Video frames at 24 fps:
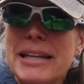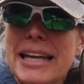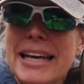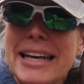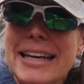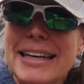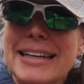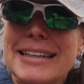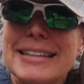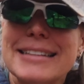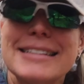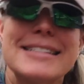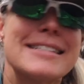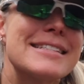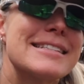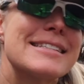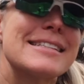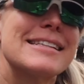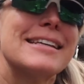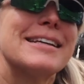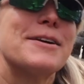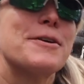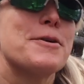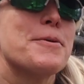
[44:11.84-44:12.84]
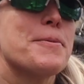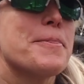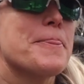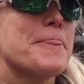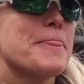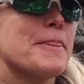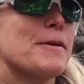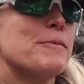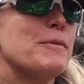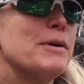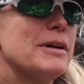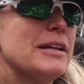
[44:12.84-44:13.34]
plans?
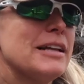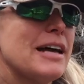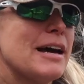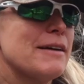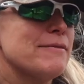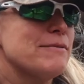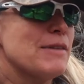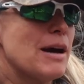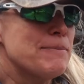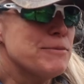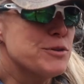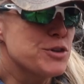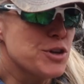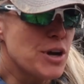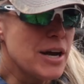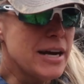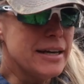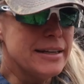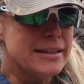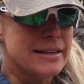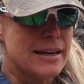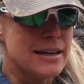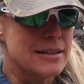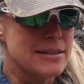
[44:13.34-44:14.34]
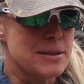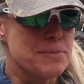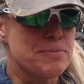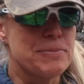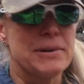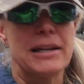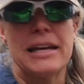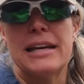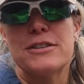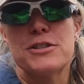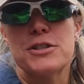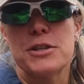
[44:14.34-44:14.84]
Well, I'm trying not to
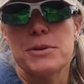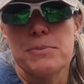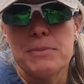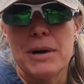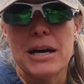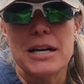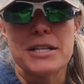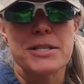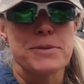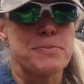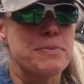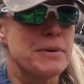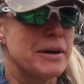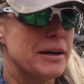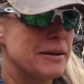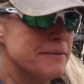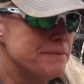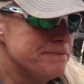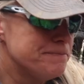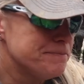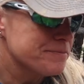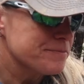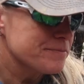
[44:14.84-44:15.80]
plan too much, but